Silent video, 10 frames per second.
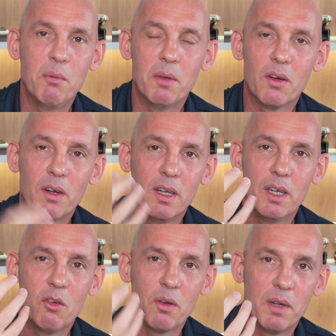We kind of
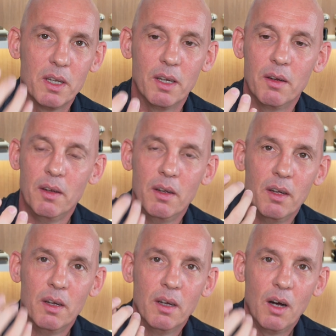need something that
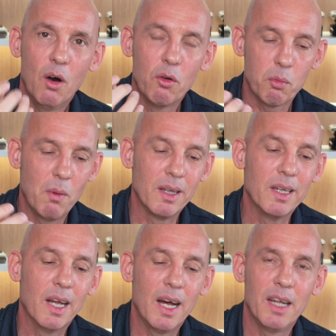holds well
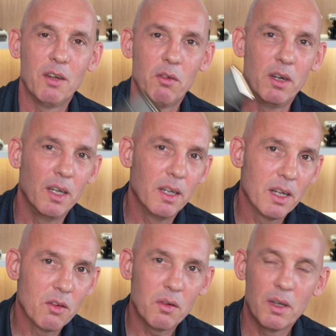in the hand really, and
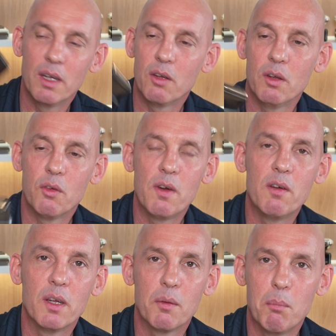it's
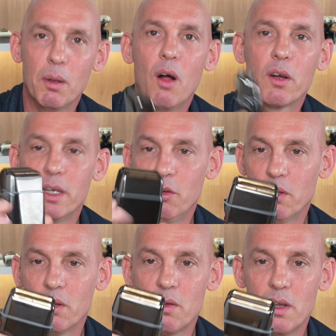very blocky,
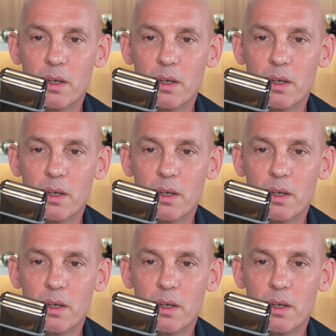should I say.